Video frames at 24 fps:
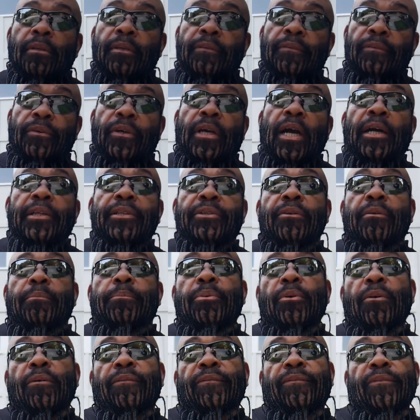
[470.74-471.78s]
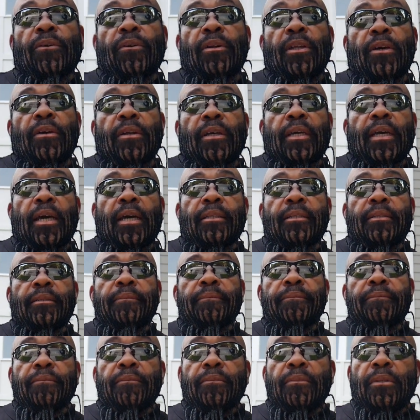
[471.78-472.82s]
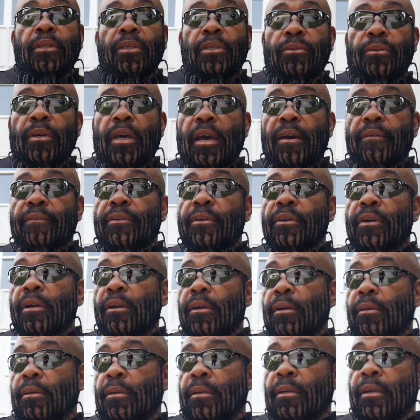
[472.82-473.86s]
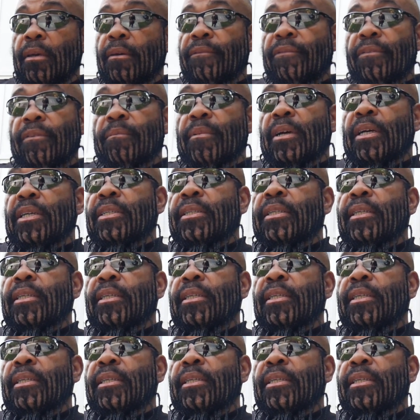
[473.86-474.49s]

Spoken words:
you got your portfolio together, you have your information